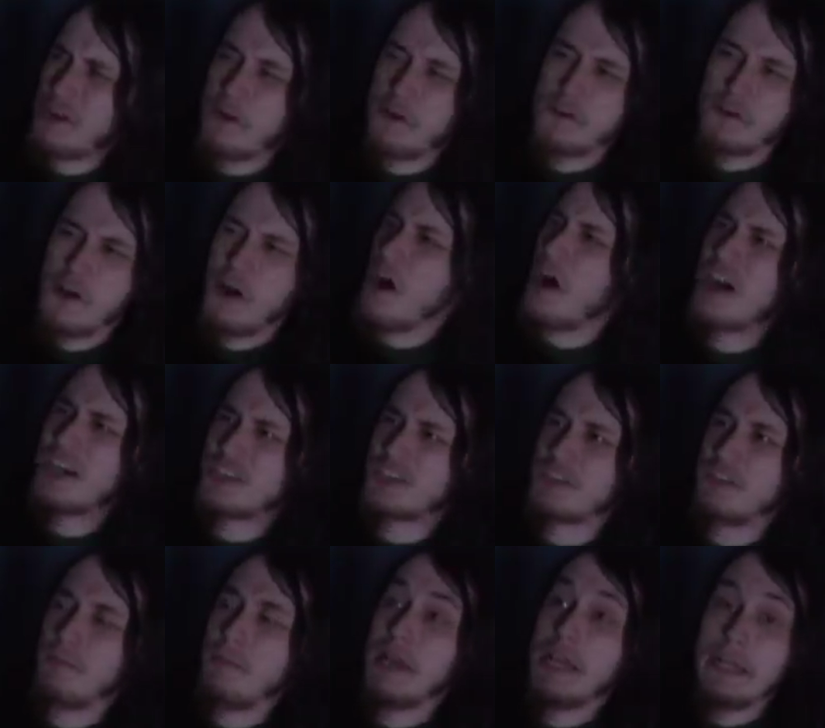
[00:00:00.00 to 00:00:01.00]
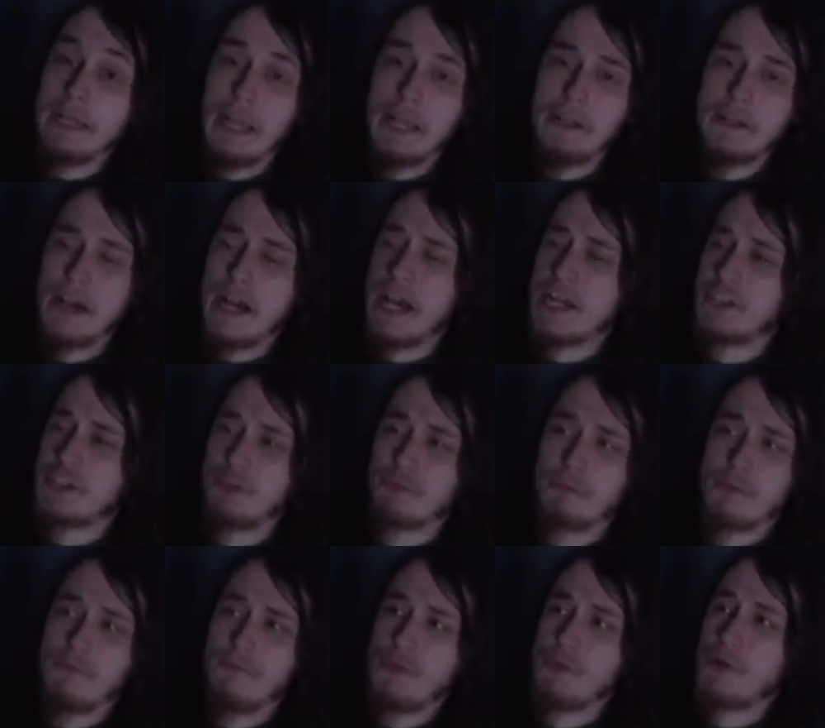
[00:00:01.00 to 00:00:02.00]
are awesome, and I should
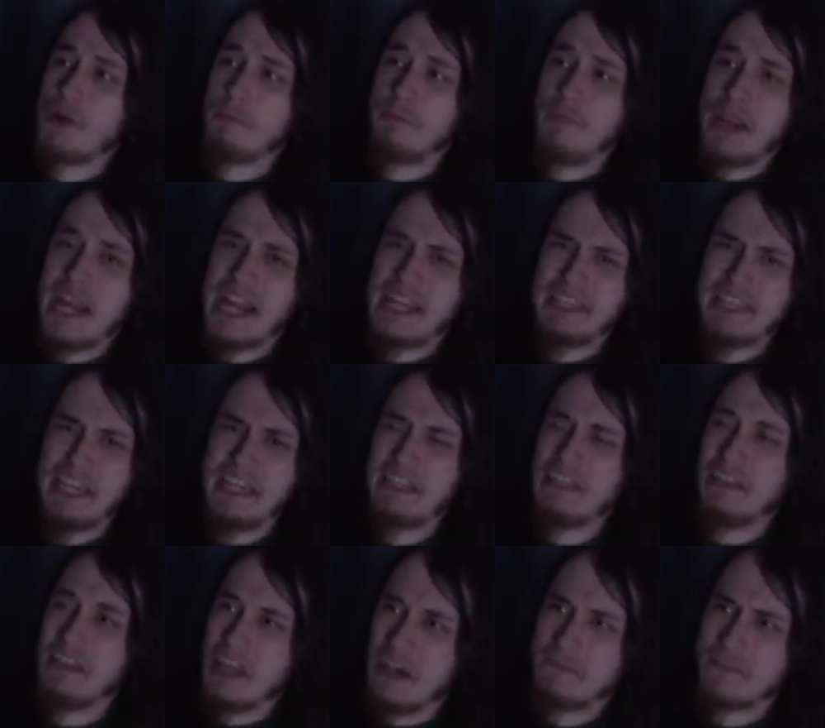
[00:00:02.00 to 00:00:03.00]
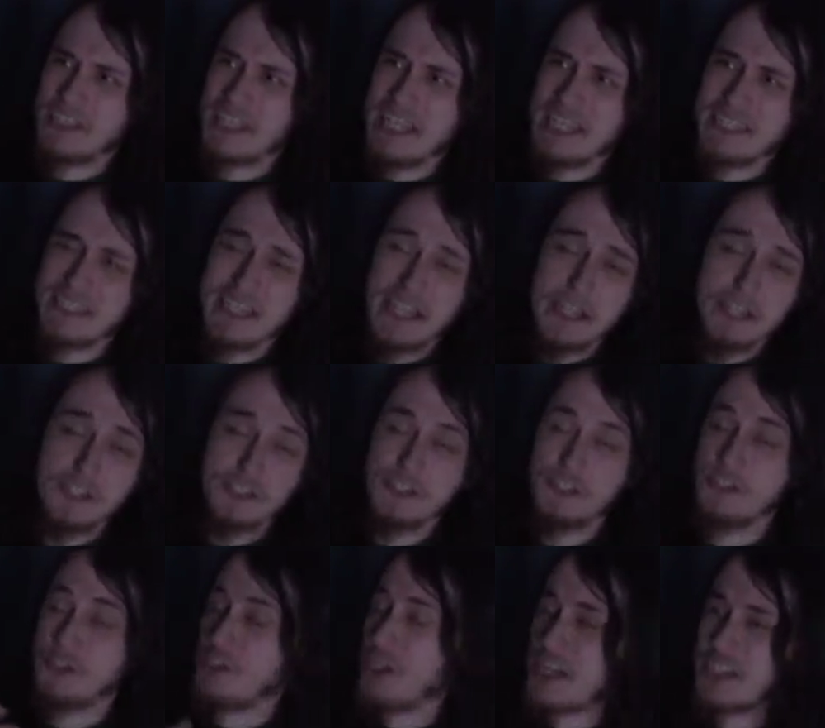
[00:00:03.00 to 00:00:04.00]
review a band that loves these things
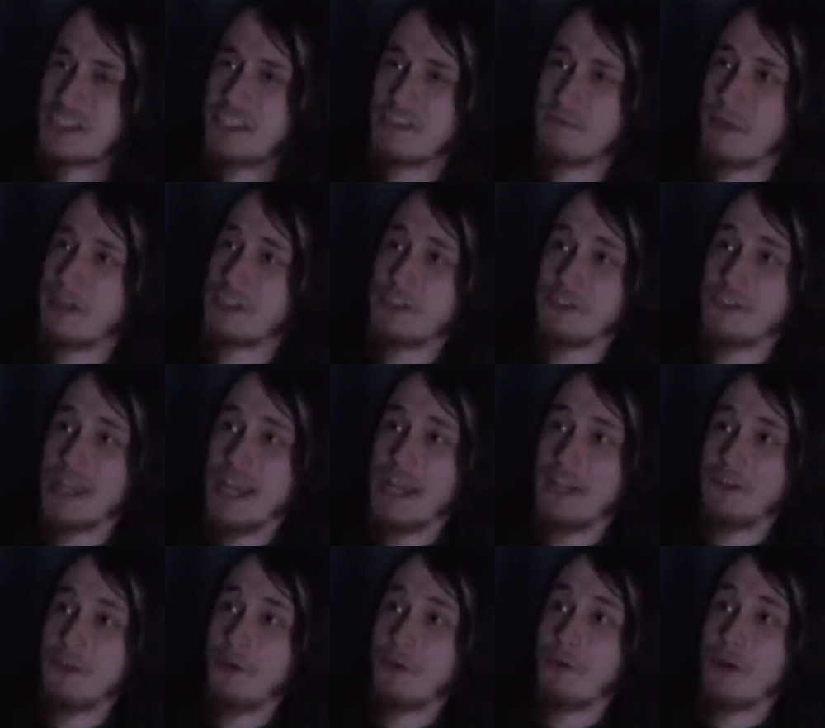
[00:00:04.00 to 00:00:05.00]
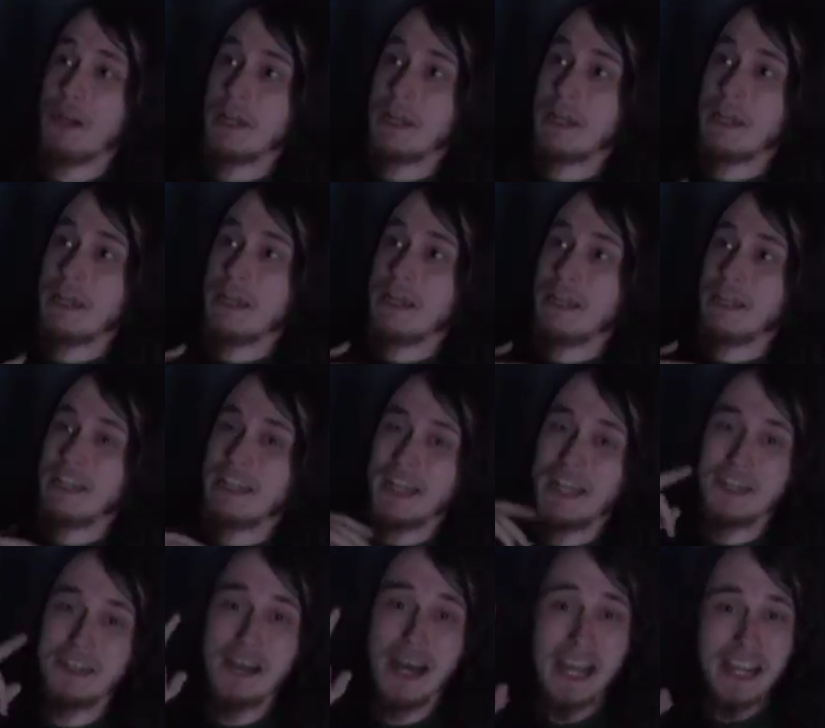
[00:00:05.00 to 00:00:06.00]
just as much as I do.
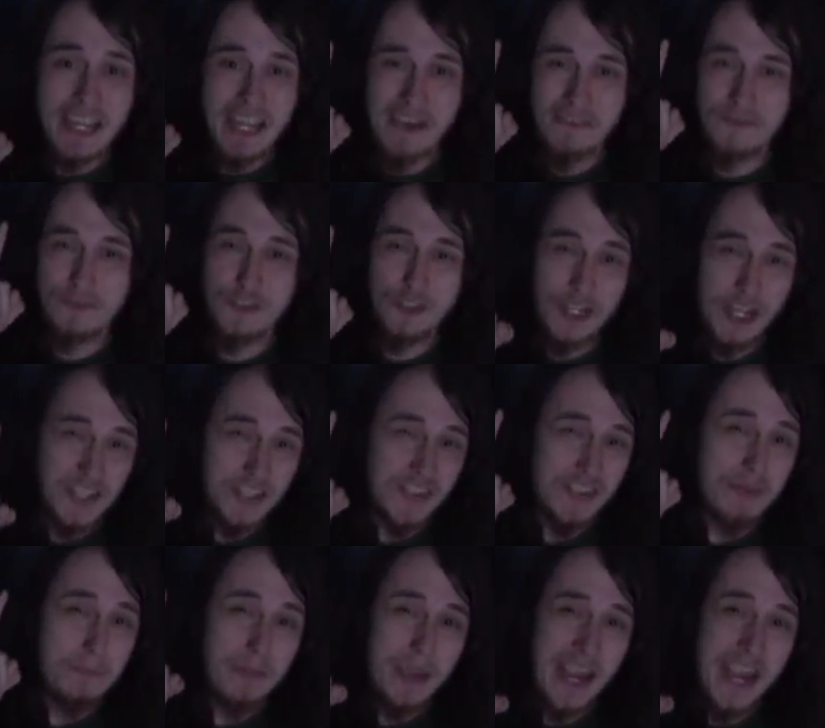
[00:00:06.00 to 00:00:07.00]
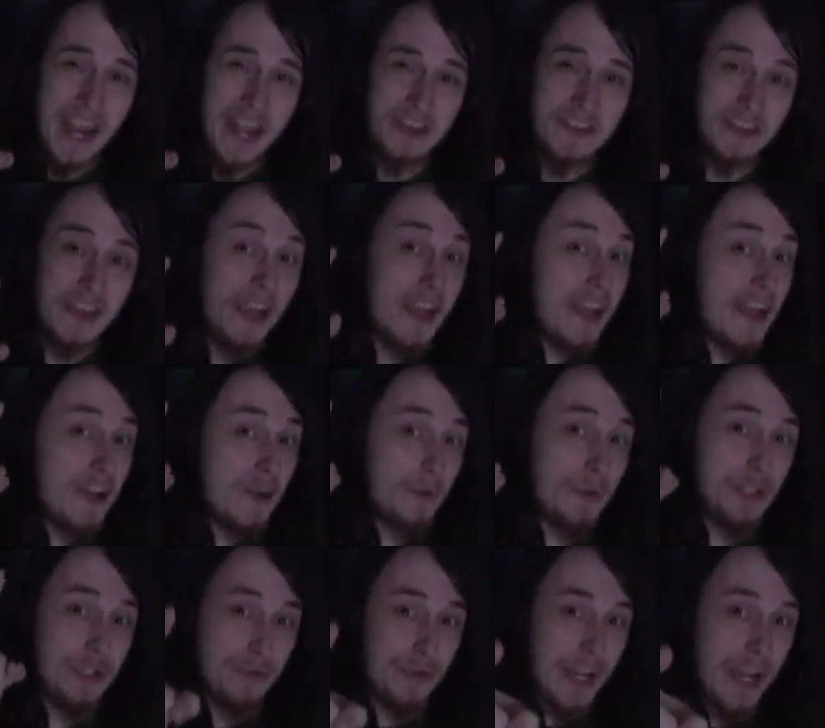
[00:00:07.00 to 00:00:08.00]
And I have just the band.
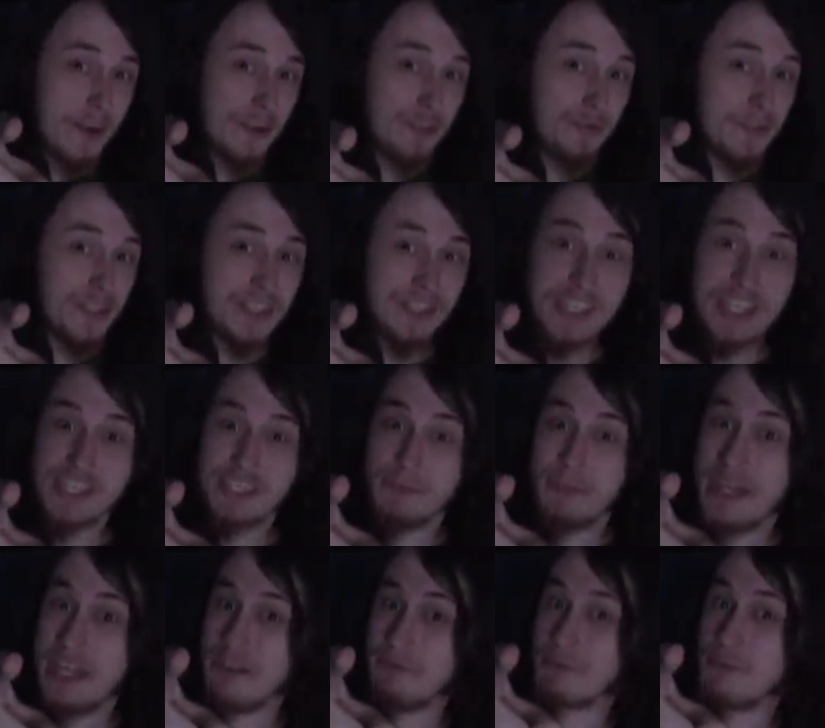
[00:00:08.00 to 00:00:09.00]
Would you care to assist me in